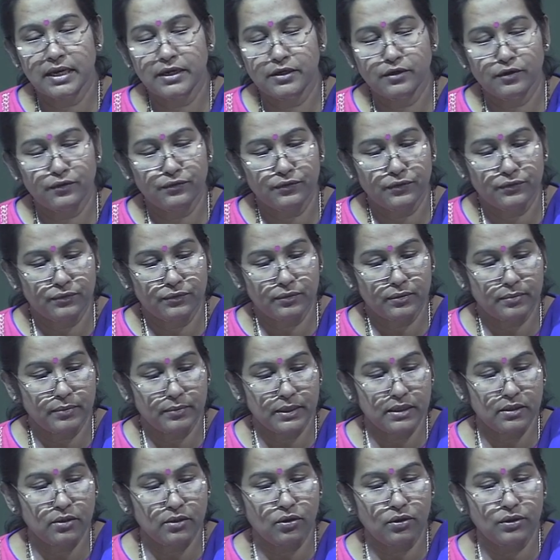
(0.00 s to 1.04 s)
of
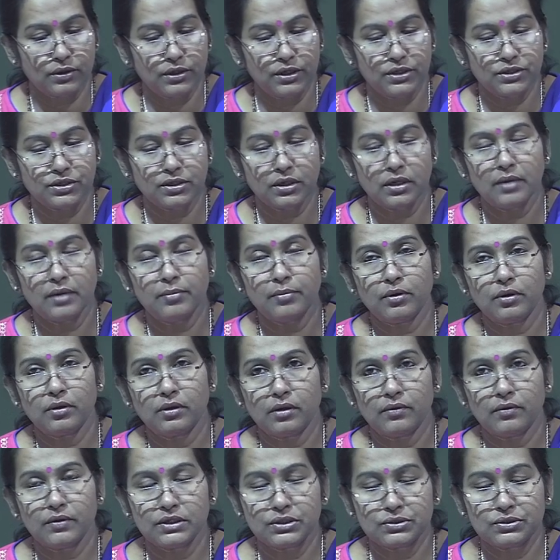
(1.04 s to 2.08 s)
metacognition among
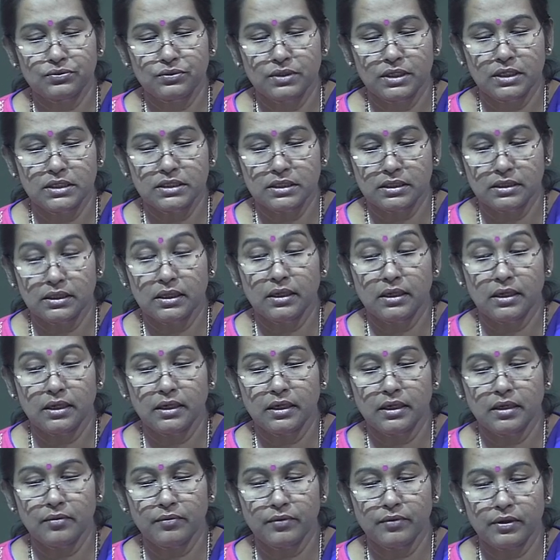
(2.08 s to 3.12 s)
our students in the
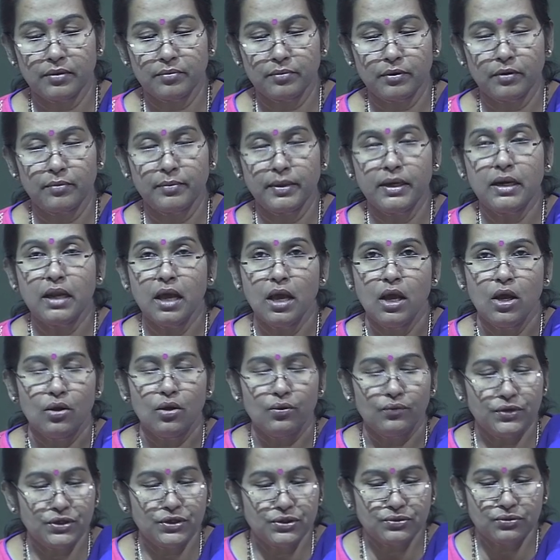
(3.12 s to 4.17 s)
learning environment,
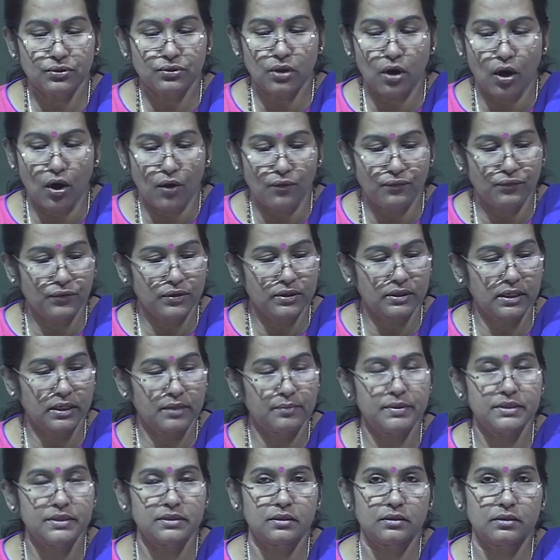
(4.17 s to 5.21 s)
we should offer, that
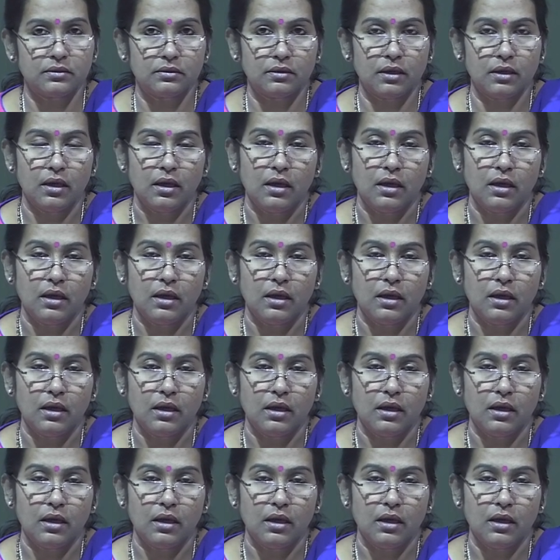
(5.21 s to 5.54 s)
means the